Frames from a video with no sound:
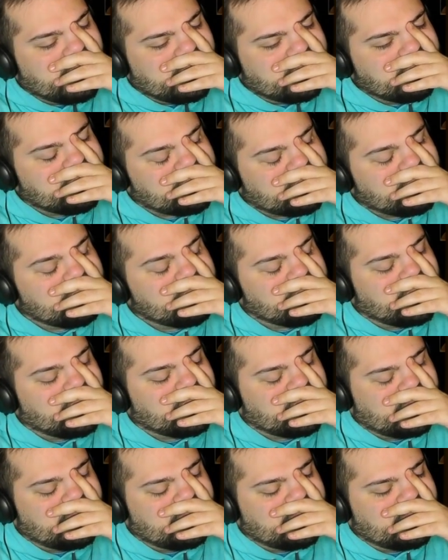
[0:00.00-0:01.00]
you should
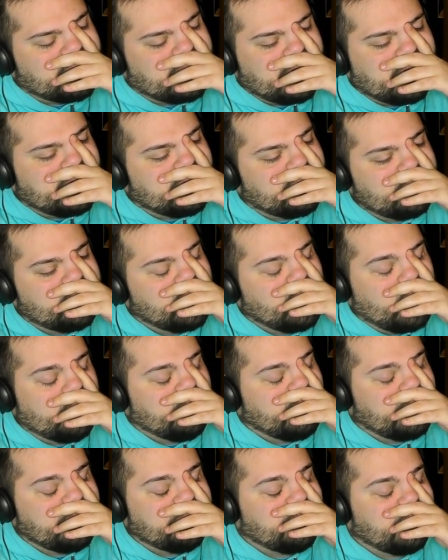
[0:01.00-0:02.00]
work on that. I
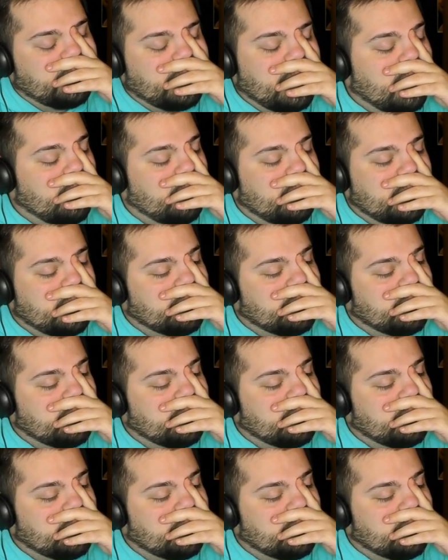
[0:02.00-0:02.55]
already forgot what it